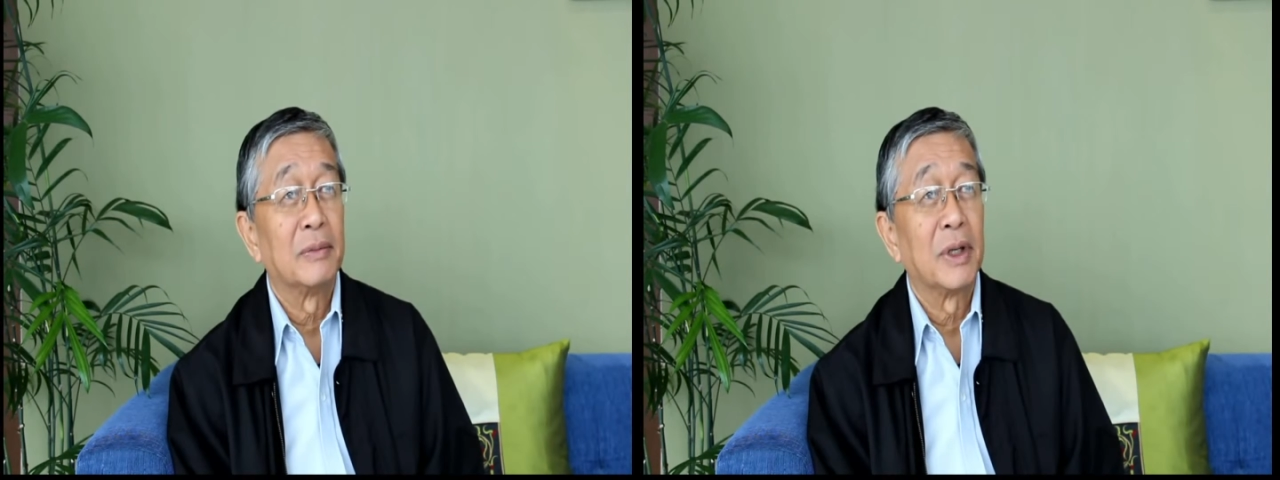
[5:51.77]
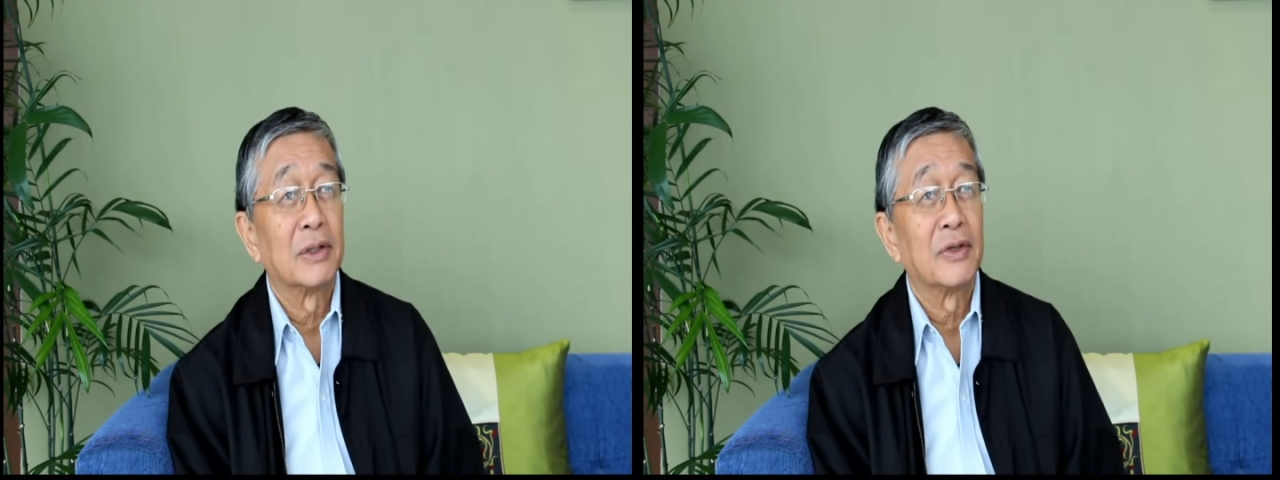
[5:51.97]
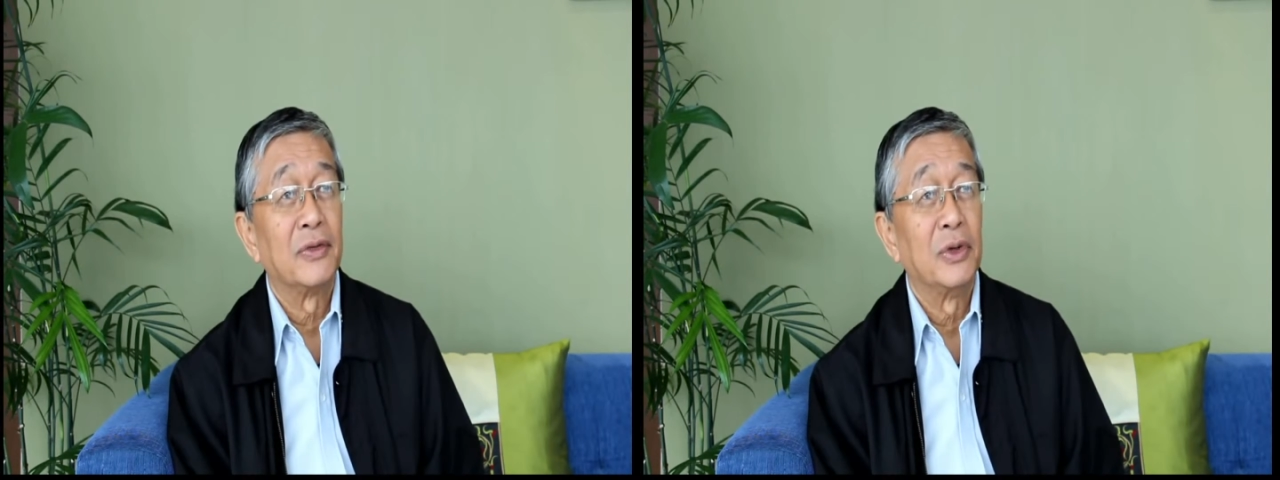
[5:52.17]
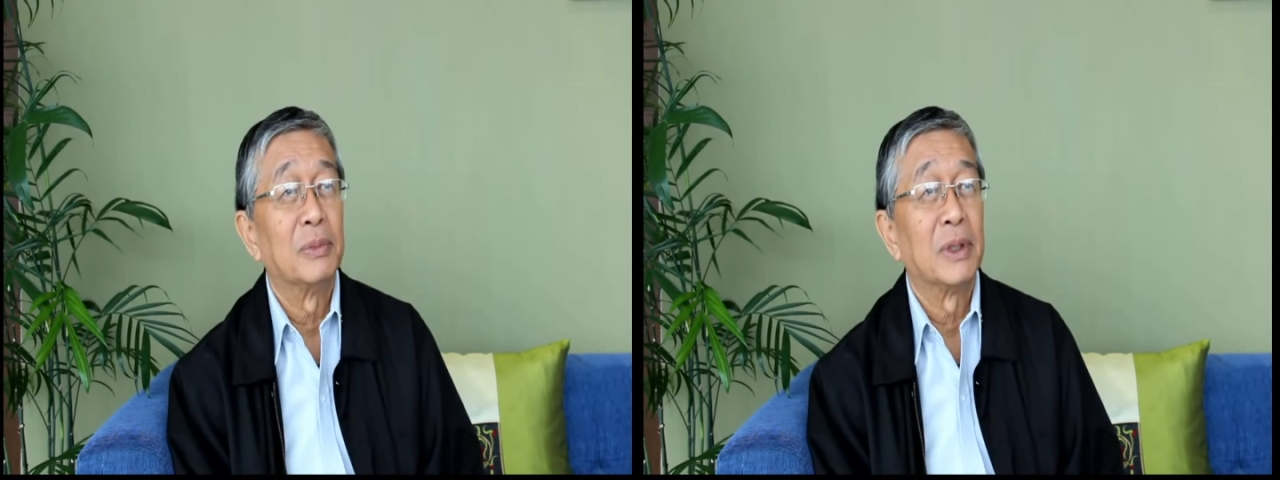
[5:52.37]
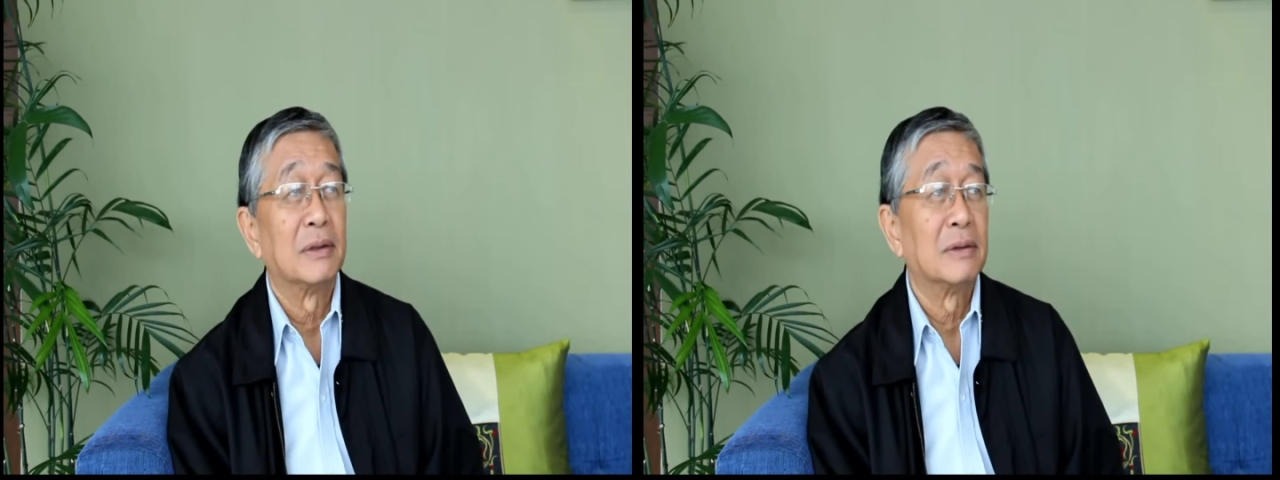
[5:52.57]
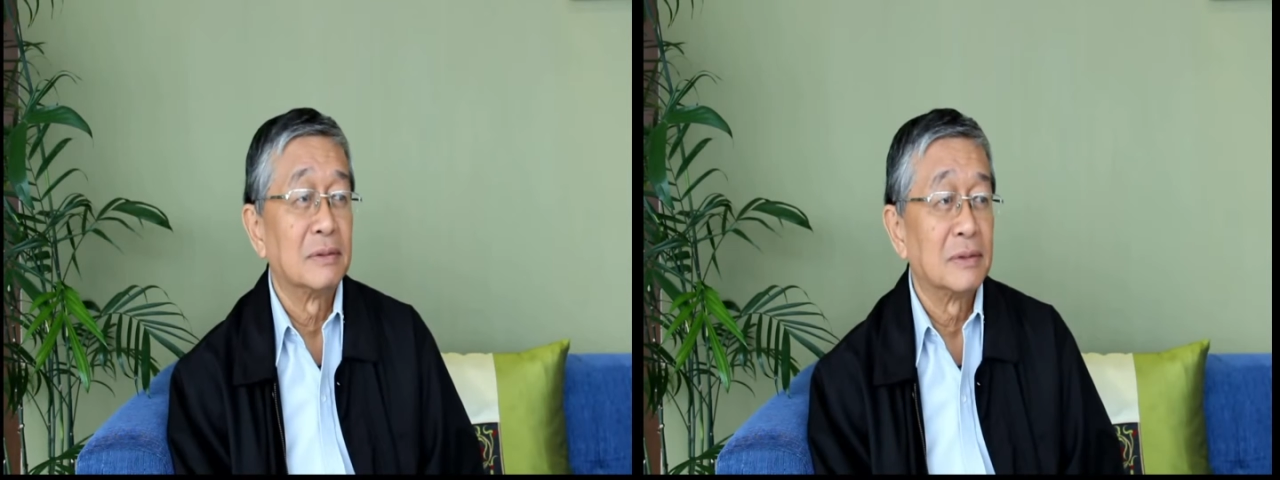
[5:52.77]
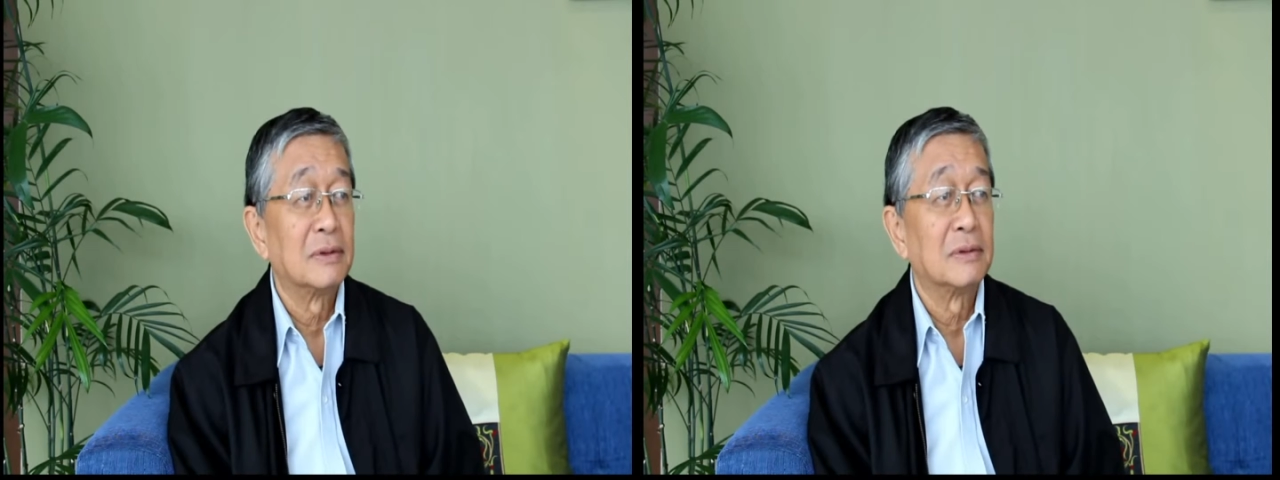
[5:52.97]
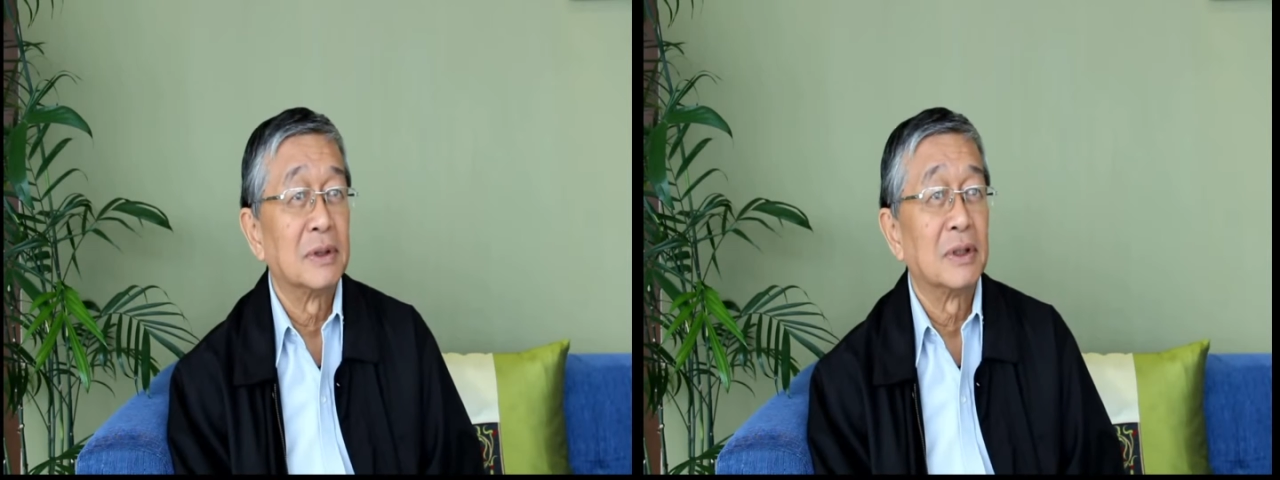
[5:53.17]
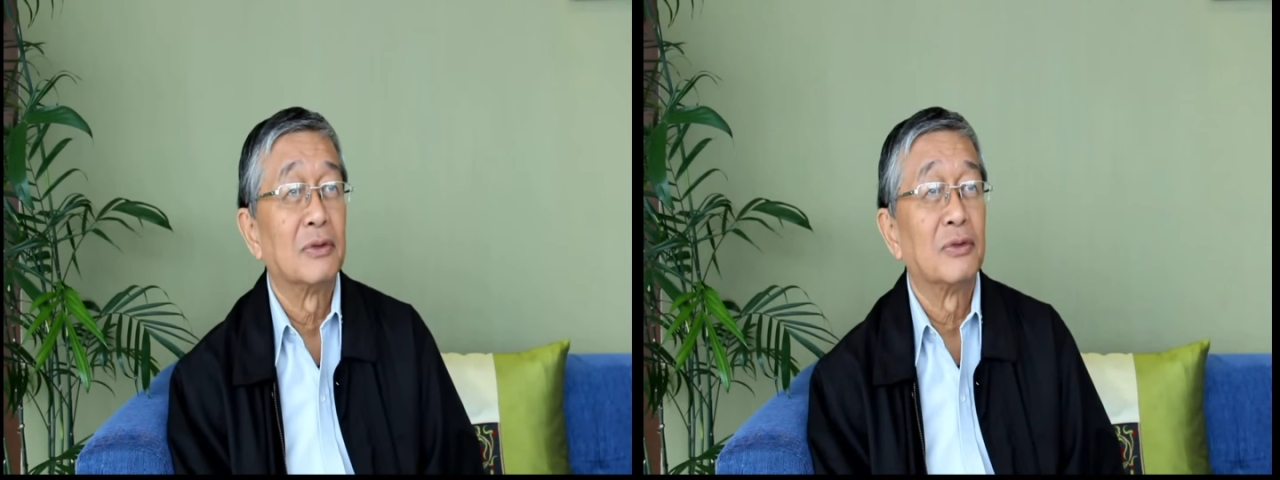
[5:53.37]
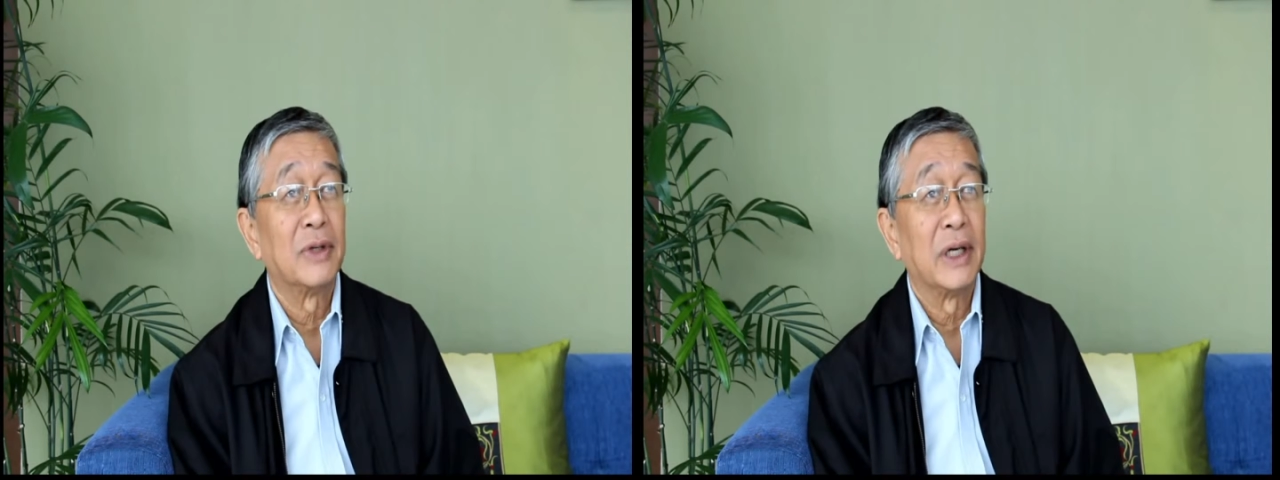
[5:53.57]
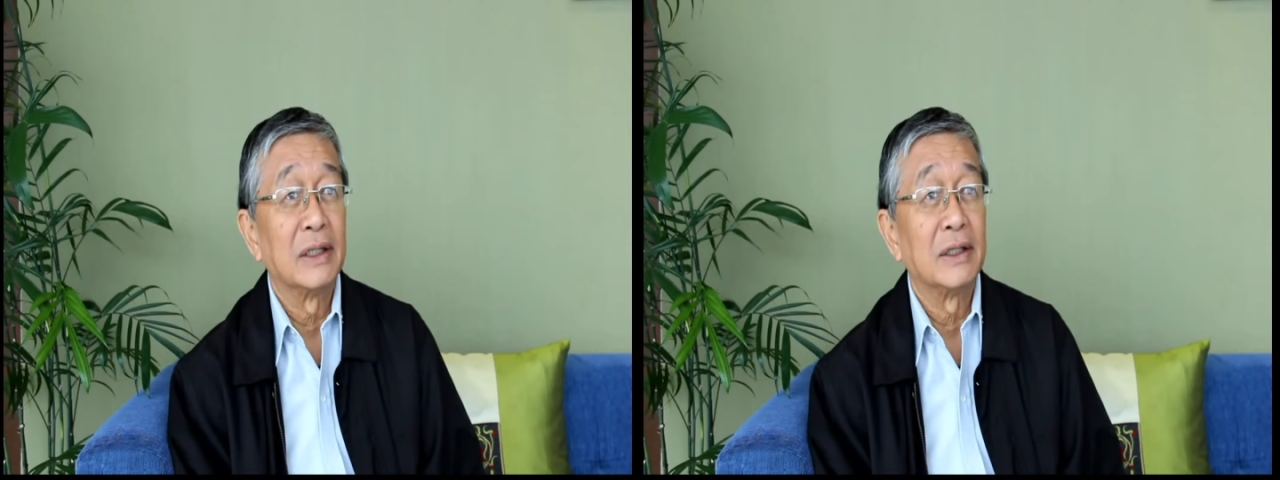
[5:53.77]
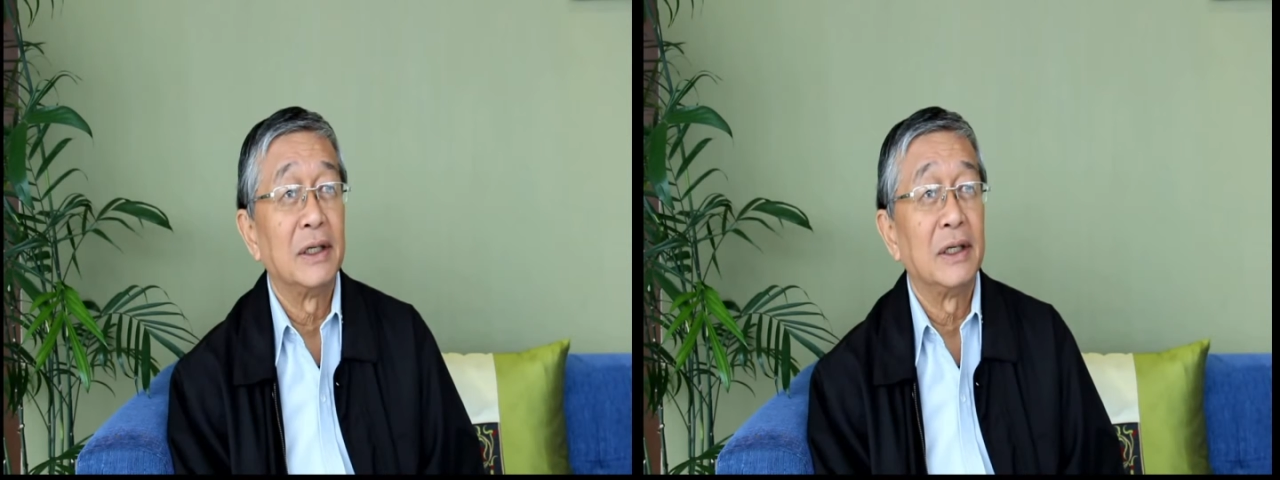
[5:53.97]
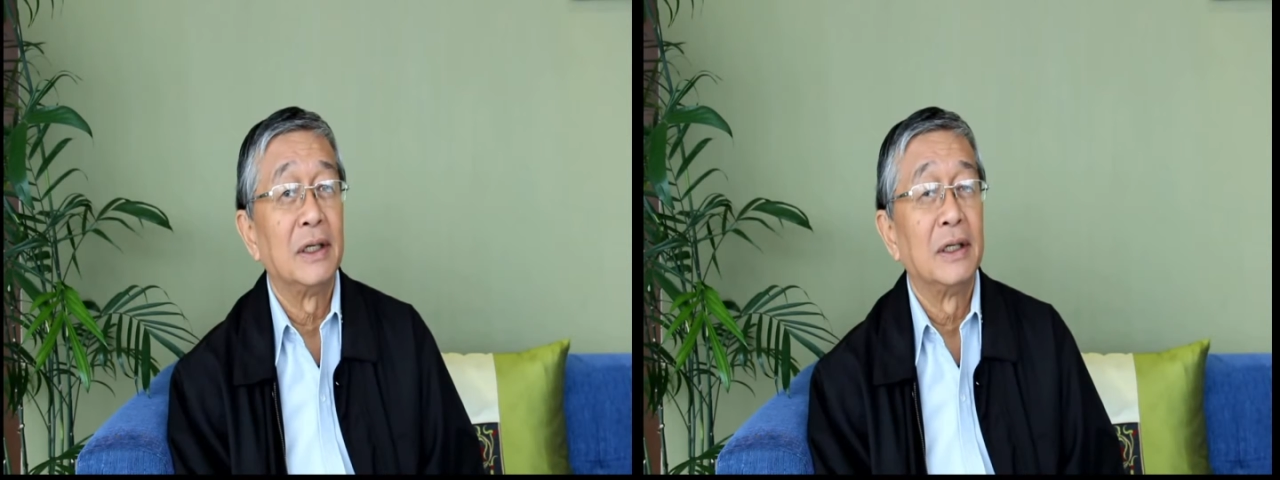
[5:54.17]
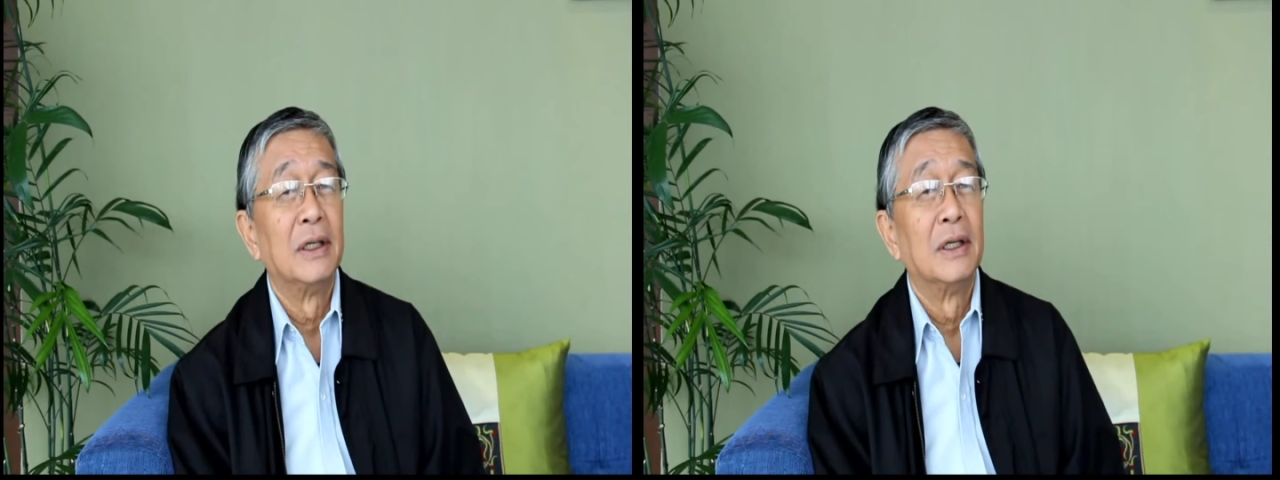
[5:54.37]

because of human you know, frailty,